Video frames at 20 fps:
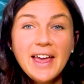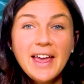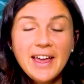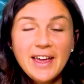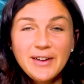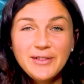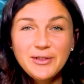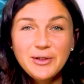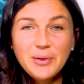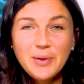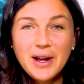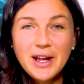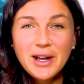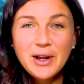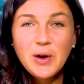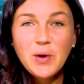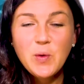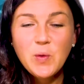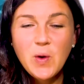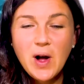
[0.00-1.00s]
Hey
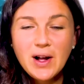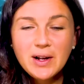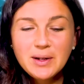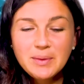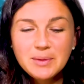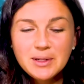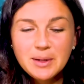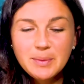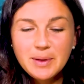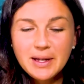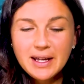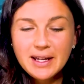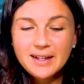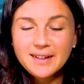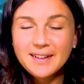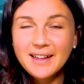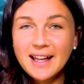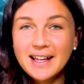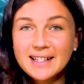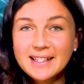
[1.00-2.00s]
everyone, welcome to Bein'
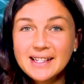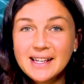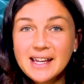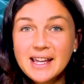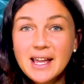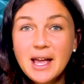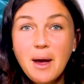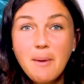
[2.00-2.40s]
Classy.